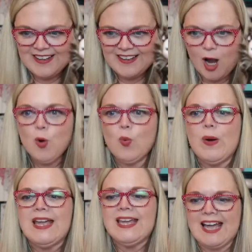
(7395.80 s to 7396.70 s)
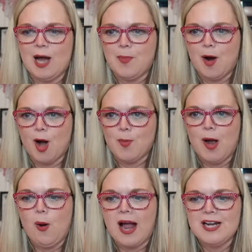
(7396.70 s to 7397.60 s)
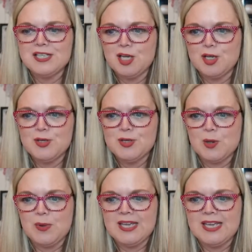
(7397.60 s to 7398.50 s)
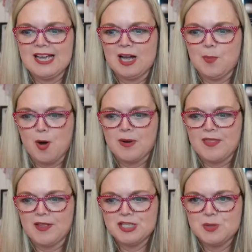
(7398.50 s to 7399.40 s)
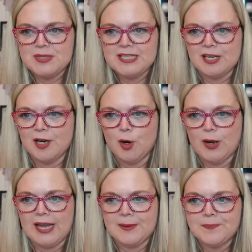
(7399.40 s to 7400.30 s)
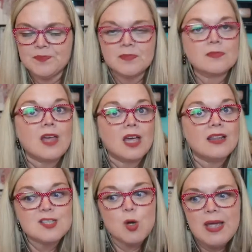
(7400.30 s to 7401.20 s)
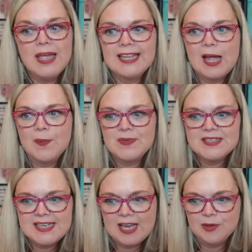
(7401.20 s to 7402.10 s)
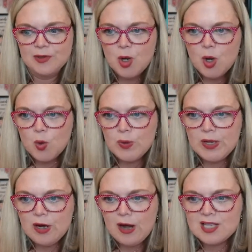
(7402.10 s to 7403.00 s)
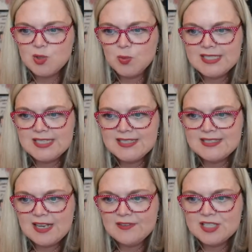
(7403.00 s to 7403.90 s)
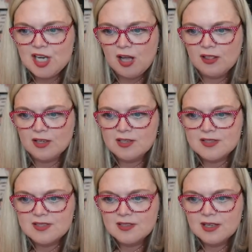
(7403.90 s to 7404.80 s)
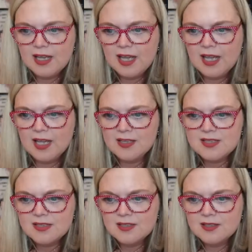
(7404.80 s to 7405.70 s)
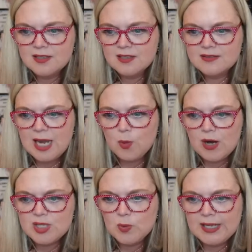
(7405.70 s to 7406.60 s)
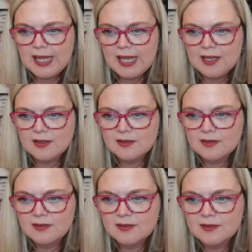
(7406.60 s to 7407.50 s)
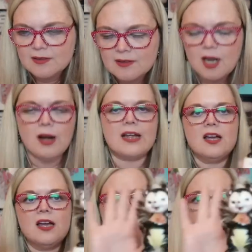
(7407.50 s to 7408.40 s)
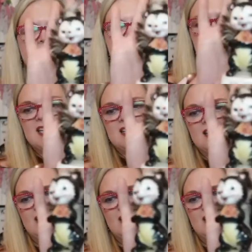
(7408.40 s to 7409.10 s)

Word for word: Oh, winking owl Barb. Oh, I just saw you say winking owl Barb and I thought she was here. Okay. Let's go ahead and count this down. We are at $27 and now we're at 28. All right, 15,